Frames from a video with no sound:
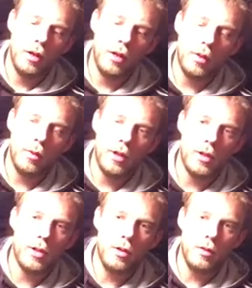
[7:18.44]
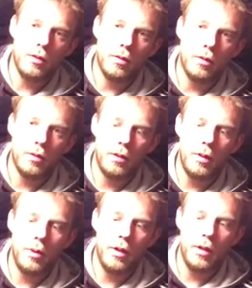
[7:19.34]
not with this gun.
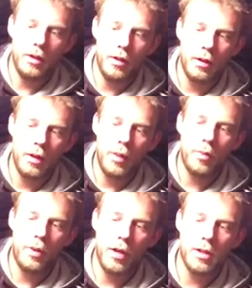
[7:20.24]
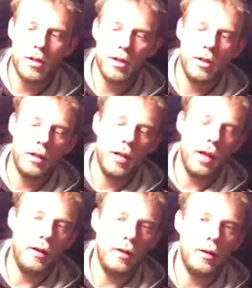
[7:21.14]
You'd be impressed
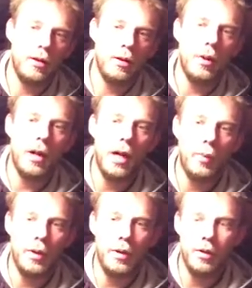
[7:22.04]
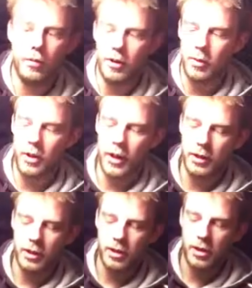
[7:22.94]
and quite happy with your
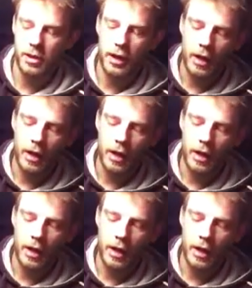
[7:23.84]
purchase.